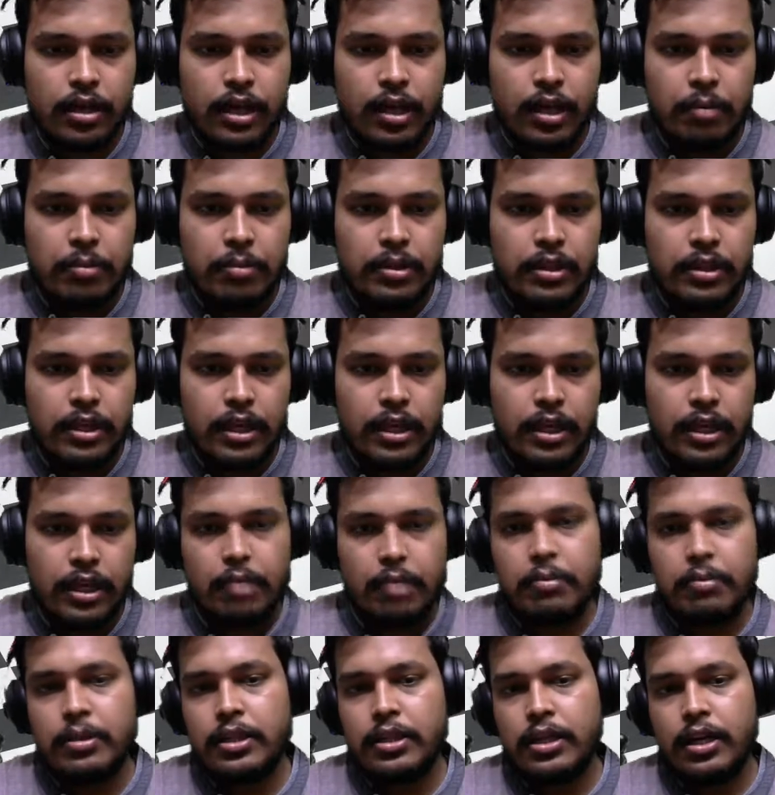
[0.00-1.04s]
ab3,
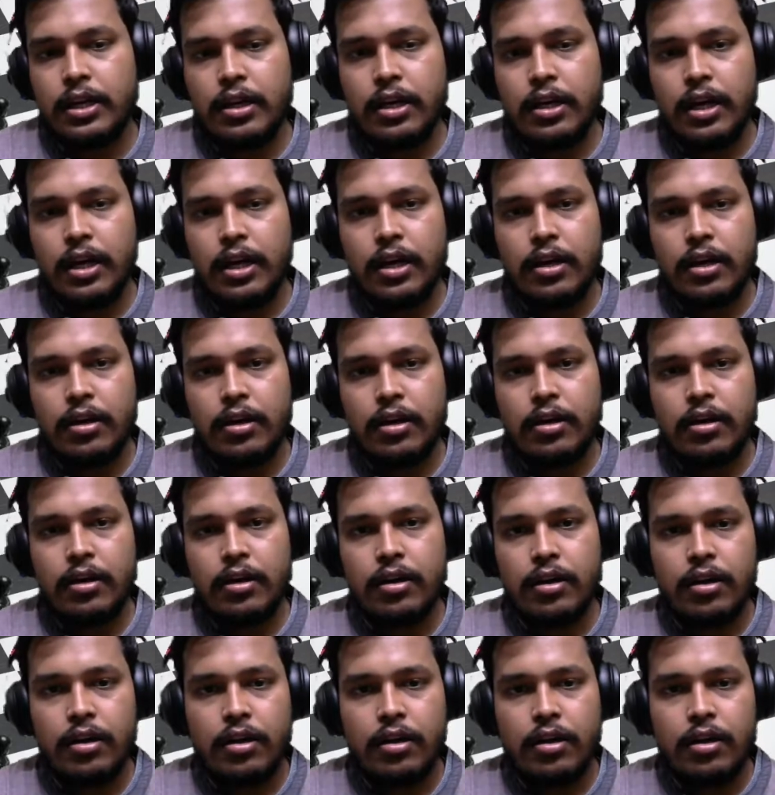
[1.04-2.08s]
ab3,
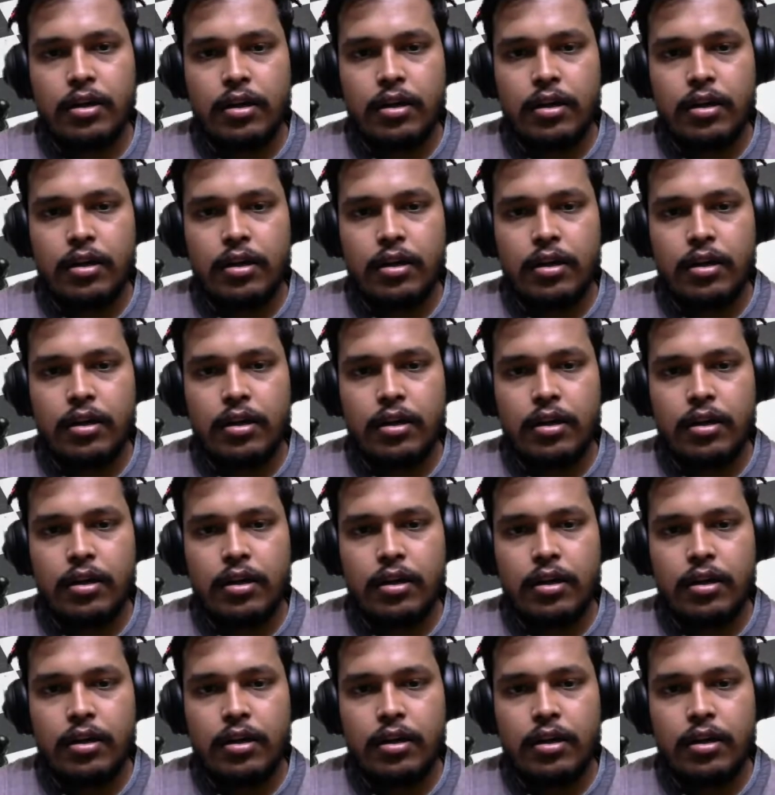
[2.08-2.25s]
and